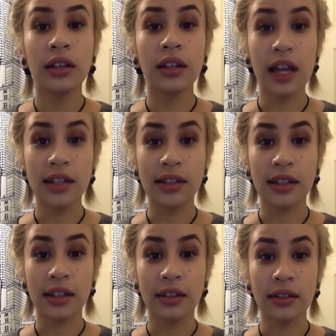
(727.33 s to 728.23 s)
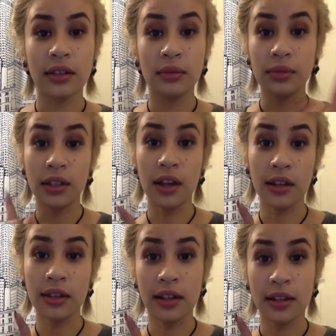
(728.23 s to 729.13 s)
lastly, but not
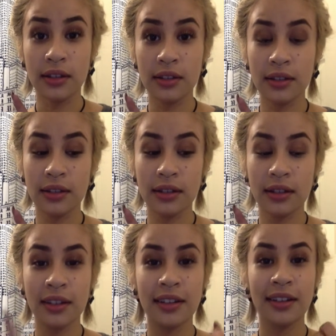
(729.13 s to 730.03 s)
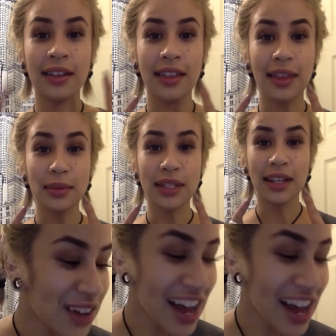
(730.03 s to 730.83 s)
least, lipstick.